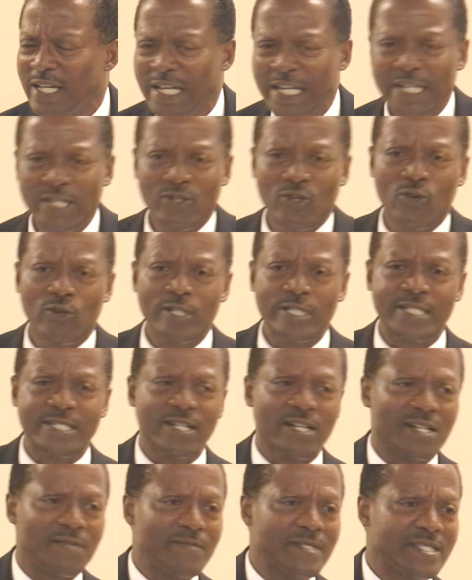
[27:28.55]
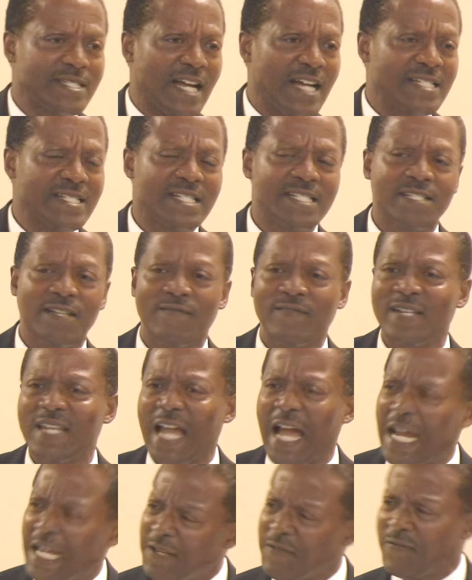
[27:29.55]
in those circumstances of
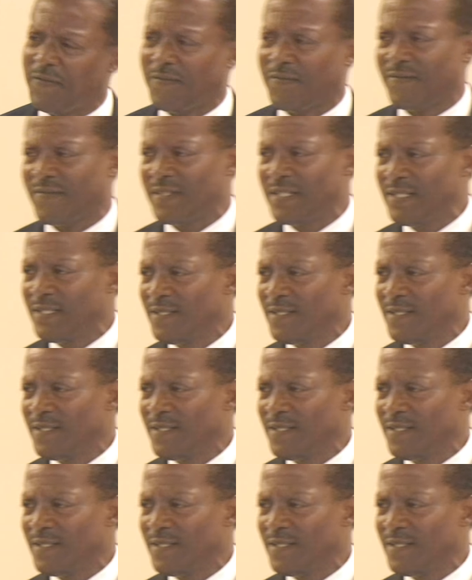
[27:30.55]
life?